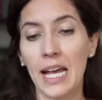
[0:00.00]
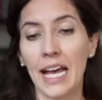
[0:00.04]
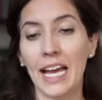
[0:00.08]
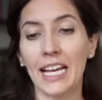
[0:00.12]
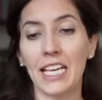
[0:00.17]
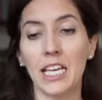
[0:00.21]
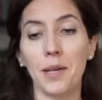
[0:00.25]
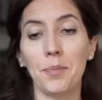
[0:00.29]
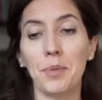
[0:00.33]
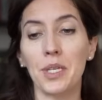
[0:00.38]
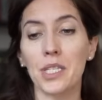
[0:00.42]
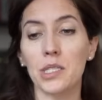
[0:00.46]
I
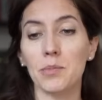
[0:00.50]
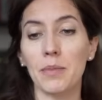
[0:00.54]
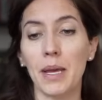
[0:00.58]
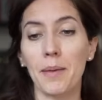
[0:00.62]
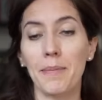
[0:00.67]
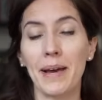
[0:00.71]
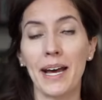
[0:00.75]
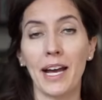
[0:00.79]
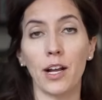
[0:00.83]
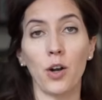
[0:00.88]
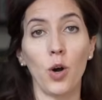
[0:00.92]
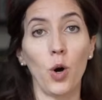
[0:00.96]
keep this in my
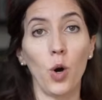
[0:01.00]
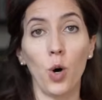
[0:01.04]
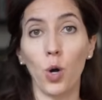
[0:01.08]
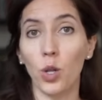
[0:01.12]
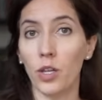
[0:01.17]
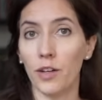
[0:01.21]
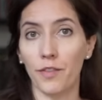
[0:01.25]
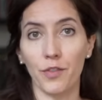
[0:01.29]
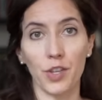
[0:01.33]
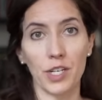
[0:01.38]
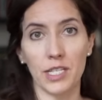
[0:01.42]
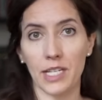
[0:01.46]
bag all
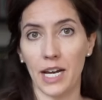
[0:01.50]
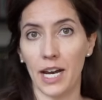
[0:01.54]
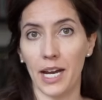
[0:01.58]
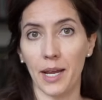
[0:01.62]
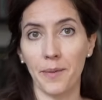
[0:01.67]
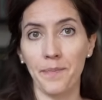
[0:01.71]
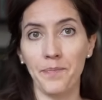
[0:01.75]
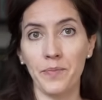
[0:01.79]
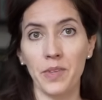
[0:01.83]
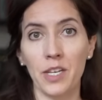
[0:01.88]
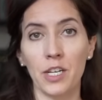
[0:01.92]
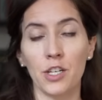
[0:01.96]
of the
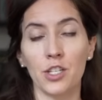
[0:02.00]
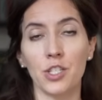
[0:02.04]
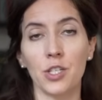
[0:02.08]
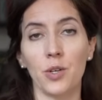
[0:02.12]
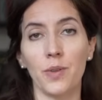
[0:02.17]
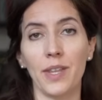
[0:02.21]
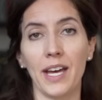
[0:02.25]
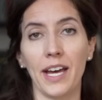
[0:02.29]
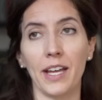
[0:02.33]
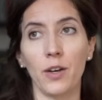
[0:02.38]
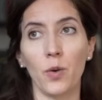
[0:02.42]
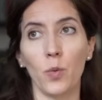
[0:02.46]
time so
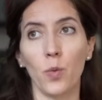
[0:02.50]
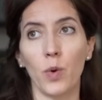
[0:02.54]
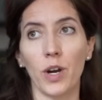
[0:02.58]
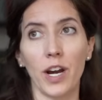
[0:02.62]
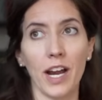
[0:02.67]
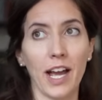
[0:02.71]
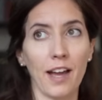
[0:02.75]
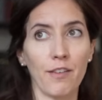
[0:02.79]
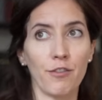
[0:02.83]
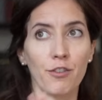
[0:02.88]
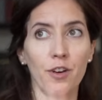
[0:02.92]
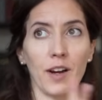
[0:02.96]
that
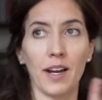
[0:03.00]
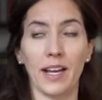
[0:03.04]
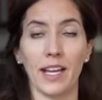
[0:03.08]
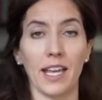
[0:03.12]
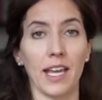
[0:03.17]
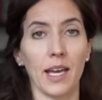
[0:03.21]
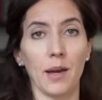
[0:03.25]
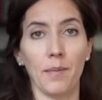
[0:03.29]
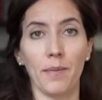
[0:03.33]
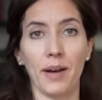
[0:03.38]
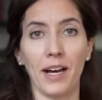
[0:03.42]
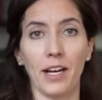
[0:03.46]
wherever I
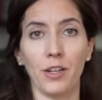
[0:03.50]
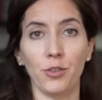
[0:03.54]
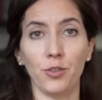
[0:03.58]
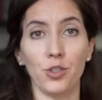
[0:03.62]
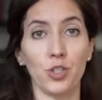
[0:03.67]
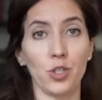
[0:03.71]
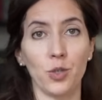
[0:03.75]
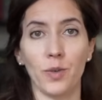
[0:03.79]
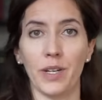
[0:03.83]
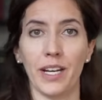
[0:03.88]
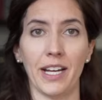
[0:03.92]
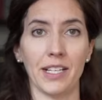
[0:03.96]
am, I'll
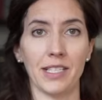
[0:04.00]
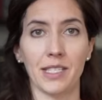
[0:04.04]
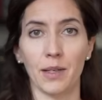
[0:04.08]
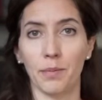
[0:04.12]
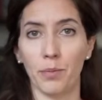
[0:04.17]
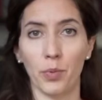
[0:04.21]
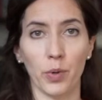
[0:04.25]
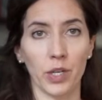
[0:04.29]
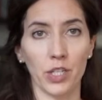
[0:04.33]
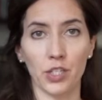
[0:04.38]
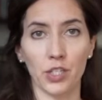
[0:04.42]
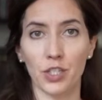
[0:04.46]
do it at some
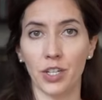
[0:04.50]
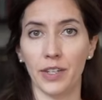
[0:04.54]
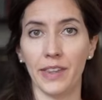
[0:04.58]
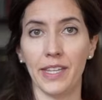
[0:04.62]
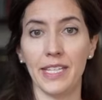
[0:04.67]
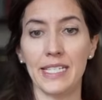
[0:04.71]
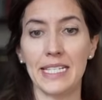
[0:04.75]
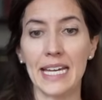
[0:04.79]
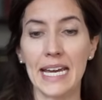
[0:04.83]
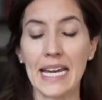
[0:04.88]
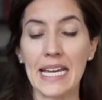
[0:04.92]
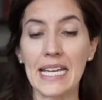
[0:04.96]
point during the
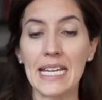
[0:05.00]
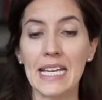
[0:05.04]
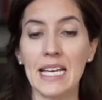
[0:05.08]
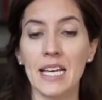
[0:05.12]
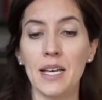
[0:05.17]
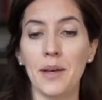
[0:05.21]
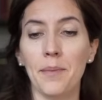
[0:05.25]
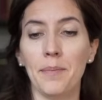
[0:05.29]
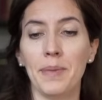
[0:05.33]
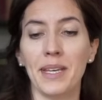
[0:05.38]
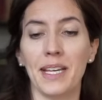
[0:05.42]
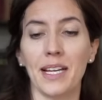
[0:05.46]
day,
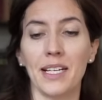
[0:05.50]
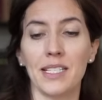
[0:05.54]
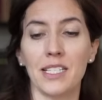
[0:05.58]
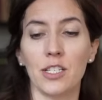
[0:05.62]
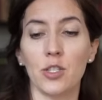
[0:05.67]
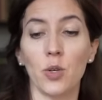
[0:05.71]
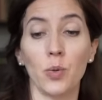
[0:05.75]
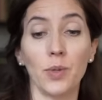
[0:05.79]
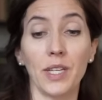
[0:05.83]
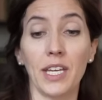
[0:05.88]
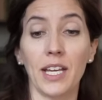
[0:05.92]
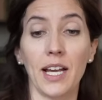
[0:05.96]
because it's
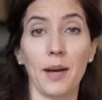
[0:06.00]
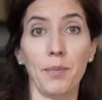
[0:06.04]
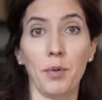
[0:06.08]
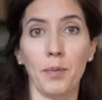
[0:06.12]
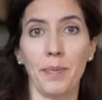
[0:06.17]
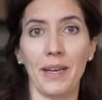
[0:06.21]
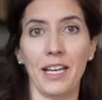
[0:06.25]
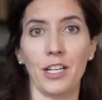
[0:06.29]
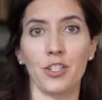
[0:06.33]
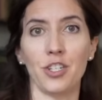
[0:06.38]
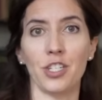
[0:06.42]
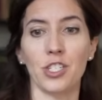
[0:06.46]
only a couple
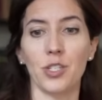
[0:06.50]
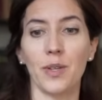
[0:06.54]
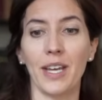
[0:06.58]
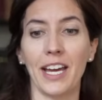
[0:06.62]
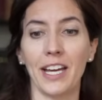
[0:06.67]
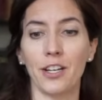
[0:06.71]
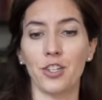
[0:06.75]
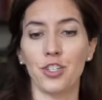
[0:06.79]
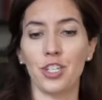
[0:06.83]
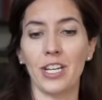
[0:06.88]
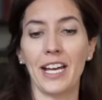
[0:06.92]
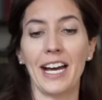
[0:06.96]
pages. So
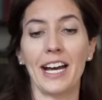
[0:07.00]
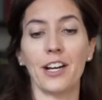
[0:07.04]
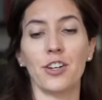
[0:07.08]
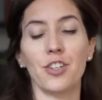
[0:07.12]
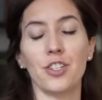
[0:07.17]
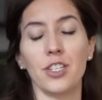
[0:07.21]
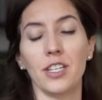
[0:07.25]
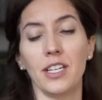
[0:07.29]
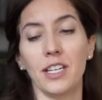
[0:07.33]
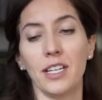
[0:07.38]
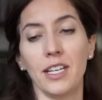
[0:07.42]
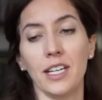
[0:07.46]
she
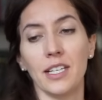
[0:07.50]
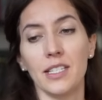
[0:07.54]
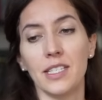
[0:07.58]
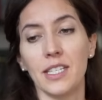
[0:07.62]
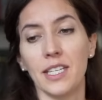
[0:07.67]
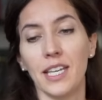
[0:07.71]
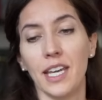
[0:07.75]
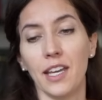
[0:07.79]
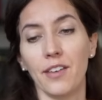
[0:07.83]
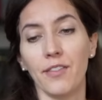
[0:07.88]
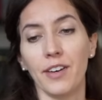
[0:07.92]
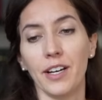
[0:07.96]
actually, Nancy
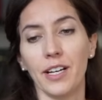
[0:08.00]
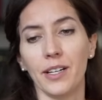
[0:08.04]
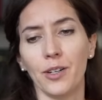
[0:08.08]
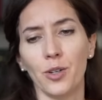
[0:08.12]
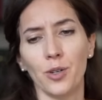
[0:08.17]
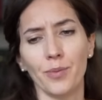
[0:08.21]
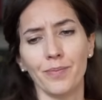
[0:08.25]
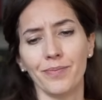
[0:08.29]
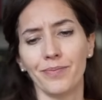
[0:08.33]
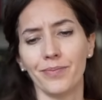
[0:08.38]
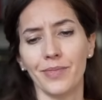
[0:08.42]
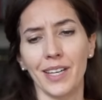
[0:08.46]
gave a,
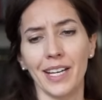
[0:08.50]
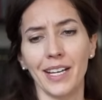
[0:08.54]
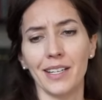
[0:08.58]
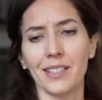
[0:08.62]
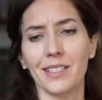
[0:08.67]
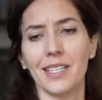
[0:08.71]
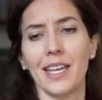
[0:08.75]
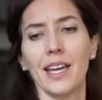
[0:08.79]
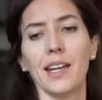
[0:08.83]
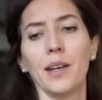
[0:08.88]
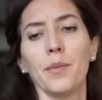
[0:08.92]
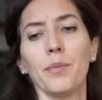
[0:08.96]
or I
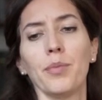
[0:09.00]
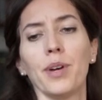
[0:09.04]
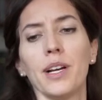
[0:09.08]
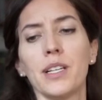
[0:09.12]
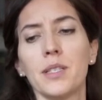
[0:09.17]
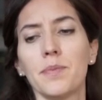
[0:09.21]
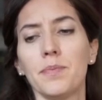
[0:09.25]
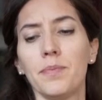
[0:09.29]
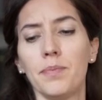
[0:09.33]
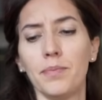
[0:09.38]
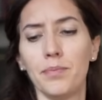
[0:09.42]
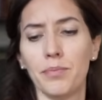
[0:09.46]
guess Canon
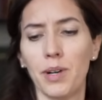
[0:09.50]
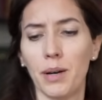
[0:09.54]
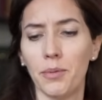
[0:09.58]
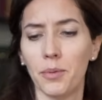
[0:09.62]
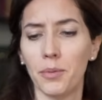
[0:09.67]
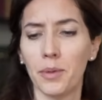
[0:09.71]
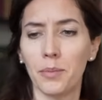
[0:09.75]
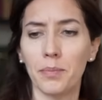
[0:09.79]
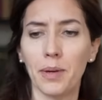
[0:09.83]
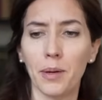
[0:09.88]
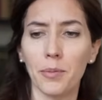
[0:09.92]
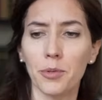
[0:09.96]
Press
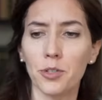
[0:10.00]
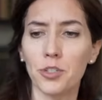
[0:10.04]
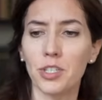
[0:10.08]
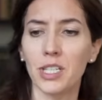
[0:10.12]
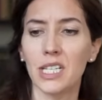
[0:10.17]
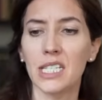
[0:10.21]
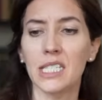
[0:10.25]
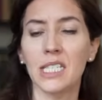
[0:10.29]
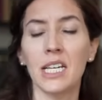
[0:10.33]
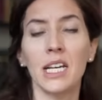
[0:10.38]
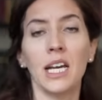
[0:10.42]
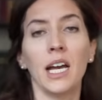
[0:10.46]
probably published
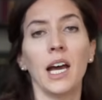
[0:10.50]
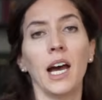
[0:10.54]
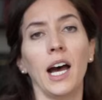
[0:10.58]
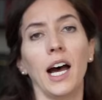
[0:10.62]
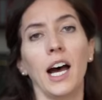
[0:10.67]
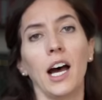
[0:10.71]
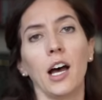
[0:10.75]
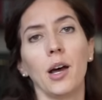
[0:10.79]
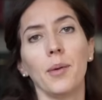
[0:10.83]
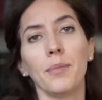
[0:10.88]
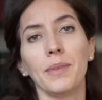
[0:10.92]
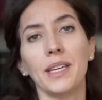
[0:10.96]
this,
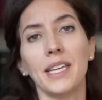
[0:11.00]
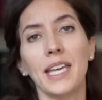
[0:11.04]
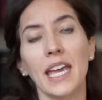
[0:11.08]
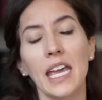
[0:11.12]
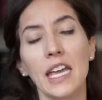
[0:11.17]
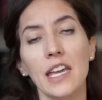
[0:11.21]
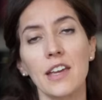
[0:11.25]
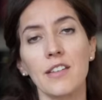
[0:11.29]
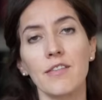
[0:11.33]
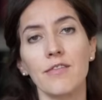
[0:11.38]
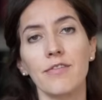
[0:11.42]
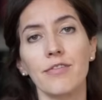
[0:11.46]

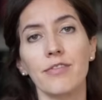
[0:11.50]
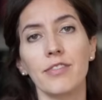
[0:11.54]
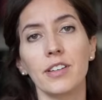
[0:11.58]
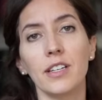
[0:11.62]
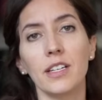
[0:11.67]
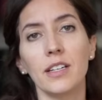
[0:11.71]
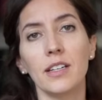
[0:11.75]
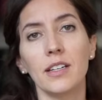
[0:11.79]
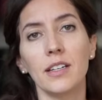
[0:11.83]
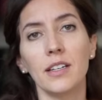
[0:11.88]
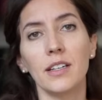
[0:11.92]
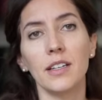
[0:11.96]
gave
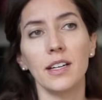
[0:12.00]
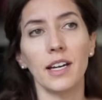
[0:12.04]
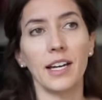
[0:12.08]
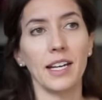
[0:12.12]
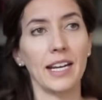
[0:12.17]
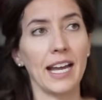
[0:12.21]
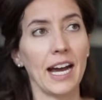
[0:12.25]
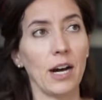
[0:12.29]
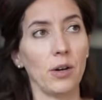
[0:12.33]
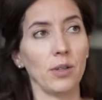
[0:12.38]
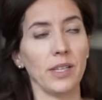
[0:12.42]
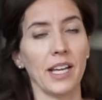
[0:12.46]
an
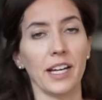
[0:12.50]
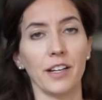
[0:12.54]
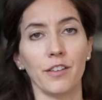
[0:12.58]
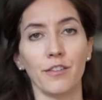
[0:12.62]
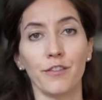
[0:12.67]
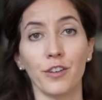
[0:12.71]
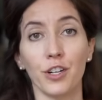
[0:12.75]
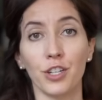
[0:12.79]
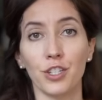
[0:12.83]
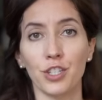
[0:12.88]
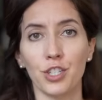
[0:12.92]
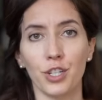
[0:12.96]
outline
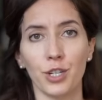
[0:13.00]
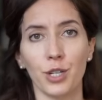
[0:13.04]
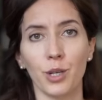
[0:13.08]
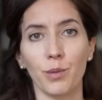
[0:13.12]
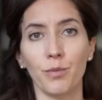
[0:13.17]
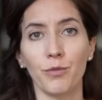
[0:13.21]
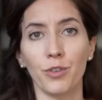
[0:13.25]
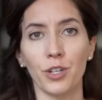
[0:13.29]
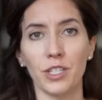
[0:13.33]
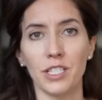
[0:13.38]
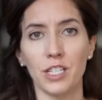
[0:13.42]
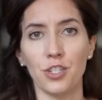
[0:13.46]
for a term
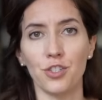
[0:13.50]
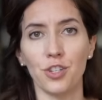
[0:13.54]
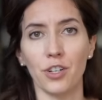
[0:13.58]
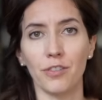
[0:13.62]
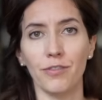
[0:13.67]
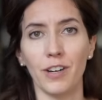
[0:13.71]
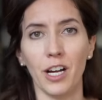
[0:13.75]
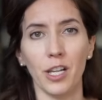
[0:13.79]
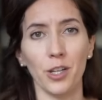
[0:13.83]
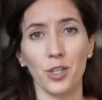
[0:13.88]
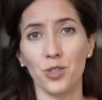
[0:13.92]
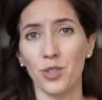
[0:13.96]
for a teacher to
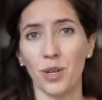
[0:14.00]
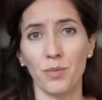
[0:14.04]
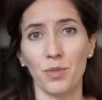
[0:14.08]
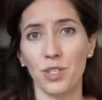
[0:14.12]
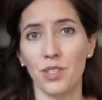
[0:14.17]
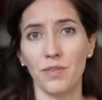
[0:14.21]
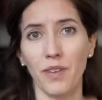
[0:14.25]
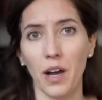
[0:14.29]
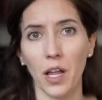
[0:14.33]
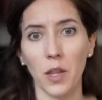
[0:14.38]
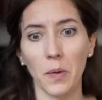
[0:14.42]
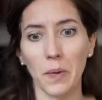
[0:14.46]
follow, so I'm
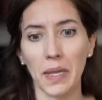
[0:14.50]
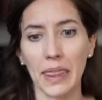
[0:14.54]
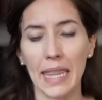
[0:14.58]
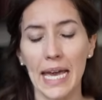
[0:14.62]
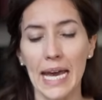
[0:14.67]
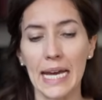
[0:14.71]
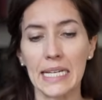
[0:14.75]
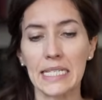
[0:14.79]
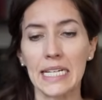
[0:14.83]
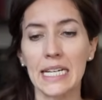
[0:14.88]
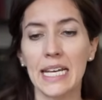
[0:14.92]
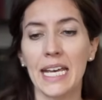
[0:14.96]
just following
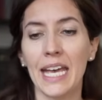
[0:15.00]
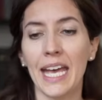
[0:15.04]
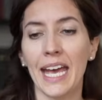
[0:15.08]
that.